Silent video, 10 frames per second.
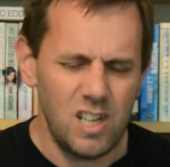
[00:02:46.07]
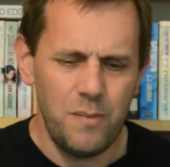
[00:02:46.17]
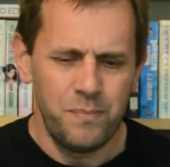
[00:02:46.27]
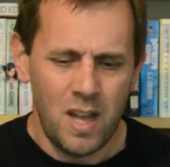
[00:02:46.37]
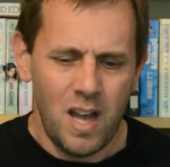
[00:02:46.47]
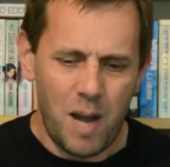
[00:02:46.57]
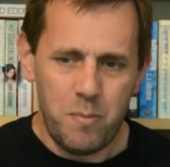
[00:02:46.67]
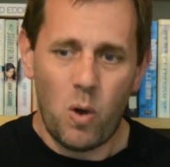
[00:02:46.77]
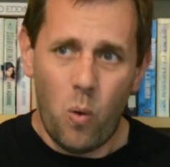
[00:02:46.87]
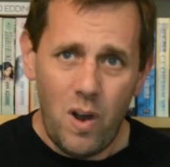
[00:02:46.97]
So
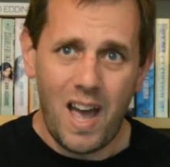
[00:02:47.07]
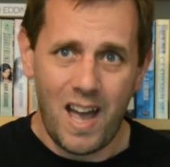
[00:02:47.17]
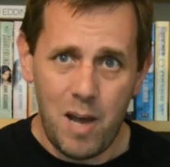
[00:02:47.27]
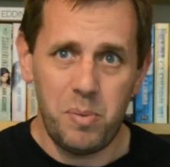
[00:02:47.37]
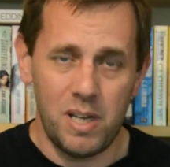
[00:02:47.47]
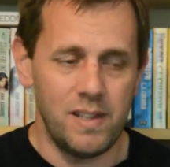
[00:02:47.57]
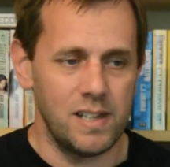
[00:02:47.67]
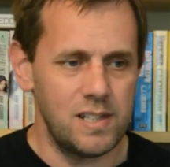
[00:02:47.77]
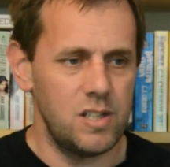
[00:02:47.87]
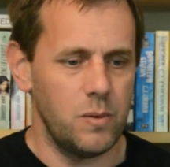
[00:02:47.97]
I'm quite happy in
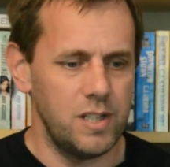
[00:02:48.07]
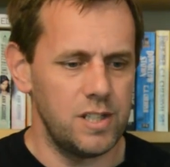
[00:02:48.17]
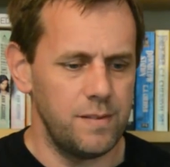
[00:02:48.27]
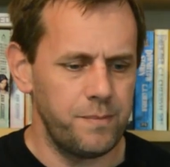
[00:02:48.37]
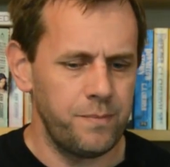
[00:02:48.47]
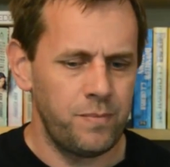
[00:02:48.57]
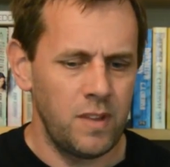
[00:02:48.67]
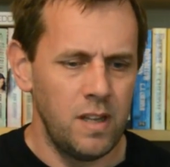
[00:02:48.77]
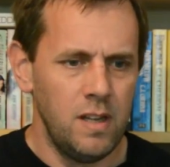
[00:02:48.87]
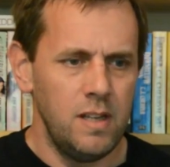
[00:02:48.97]
that situation.
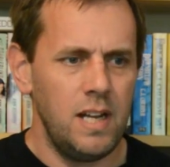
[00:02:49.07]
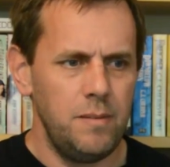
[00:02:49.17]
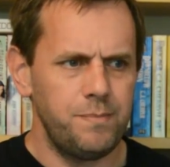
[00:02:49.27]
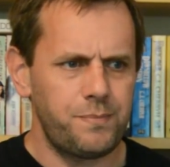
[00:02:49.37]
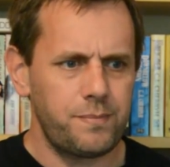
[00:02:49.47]
Now,